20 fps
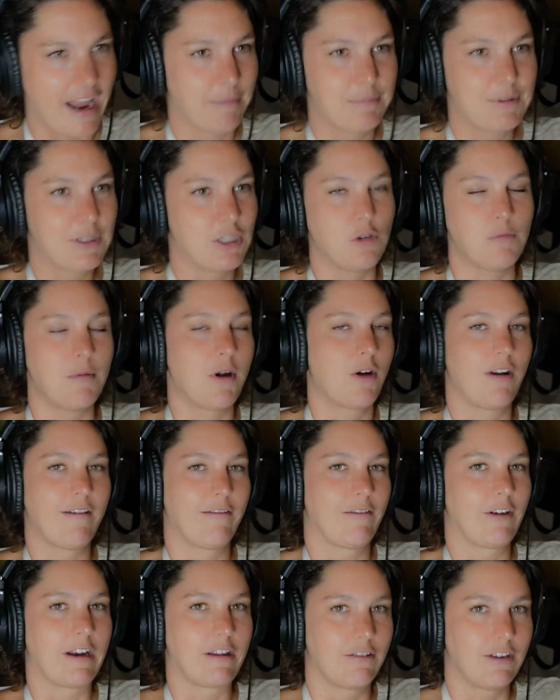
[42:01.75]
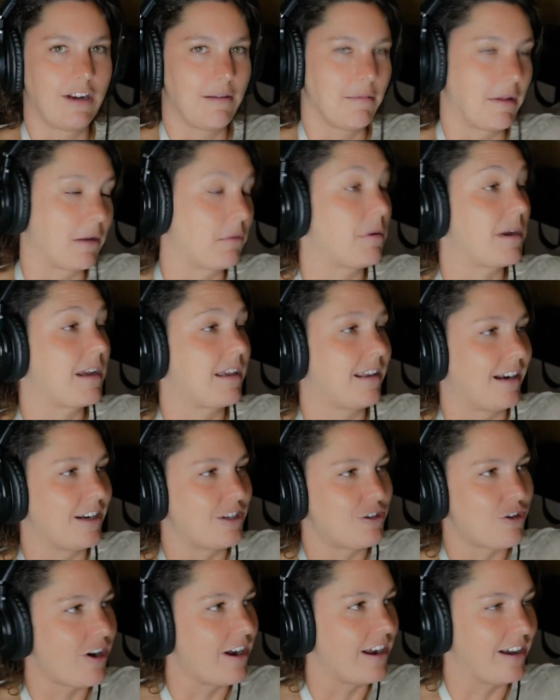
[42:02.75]
AppSumo every other day. Like, what can I
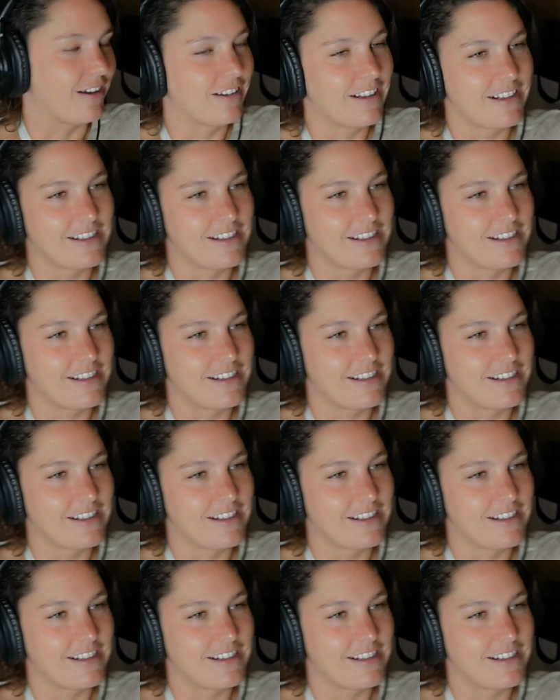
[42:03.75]
try out?